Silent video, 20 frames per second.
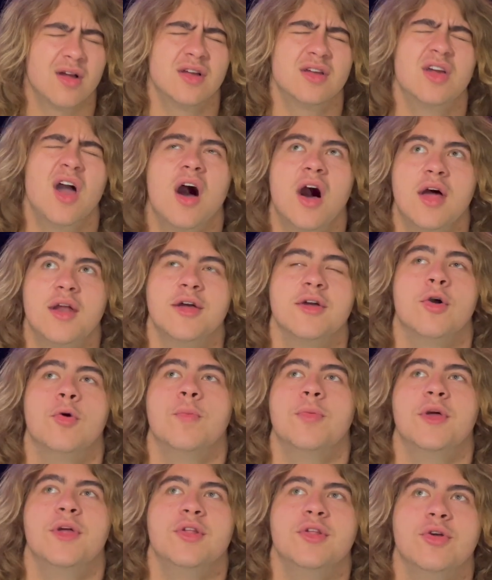God, I
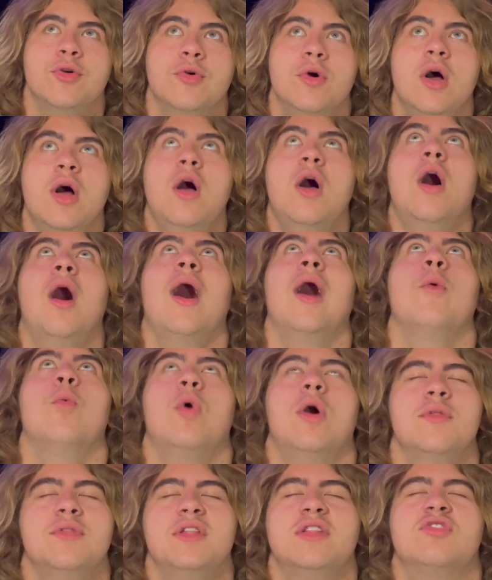hope they do. I
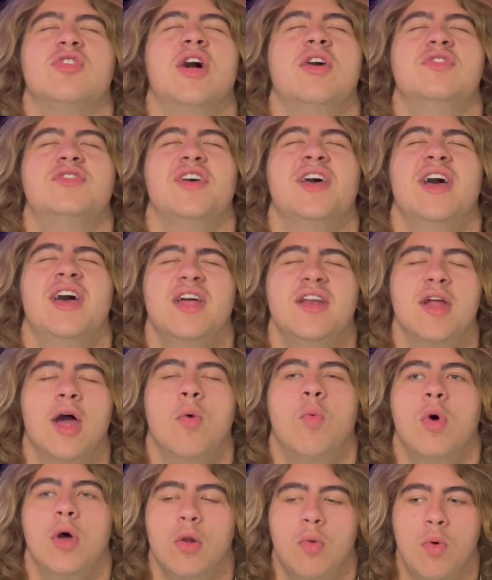want this drought to end. I
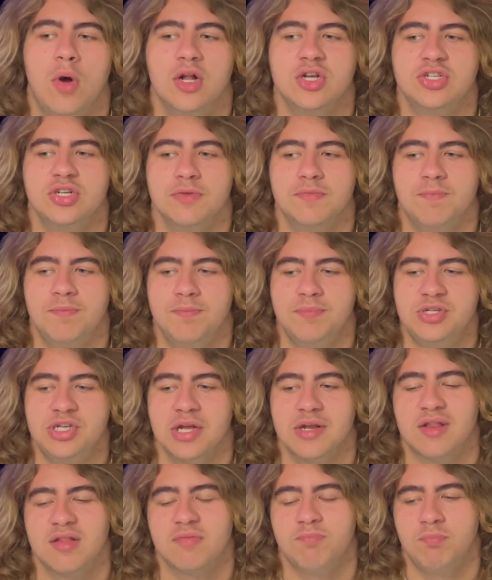want to watch a
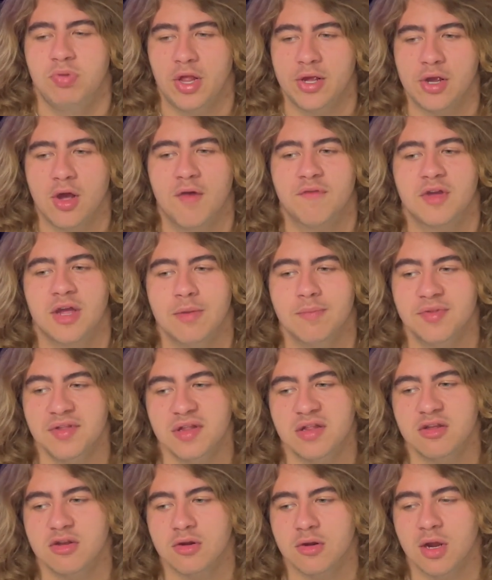Jets playoff game
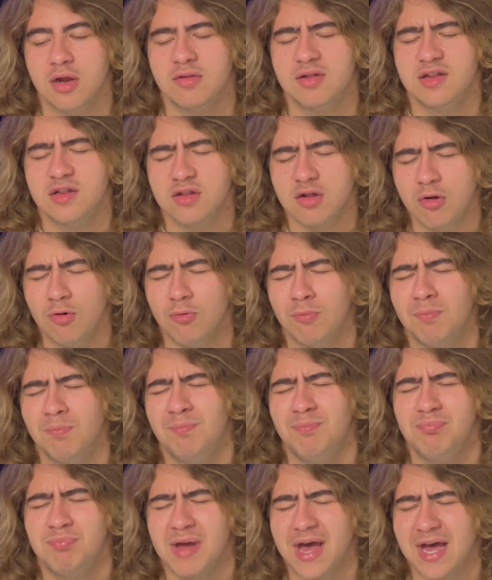this year. I so
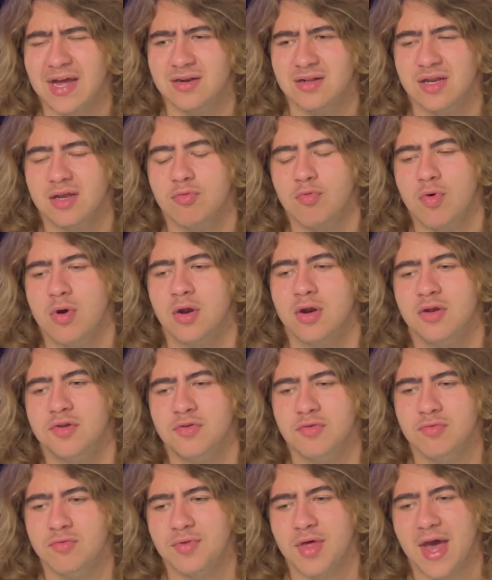badly want to
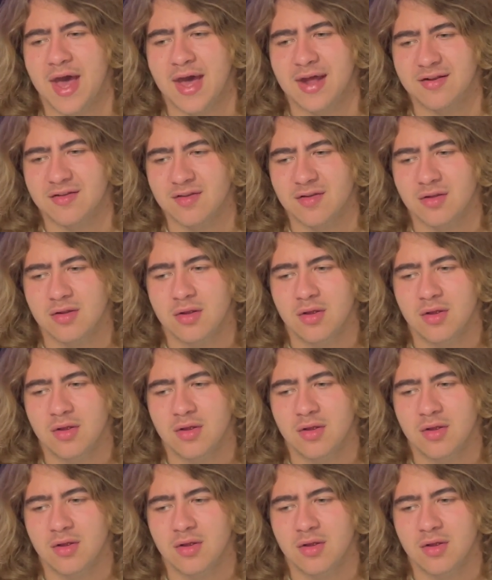do that.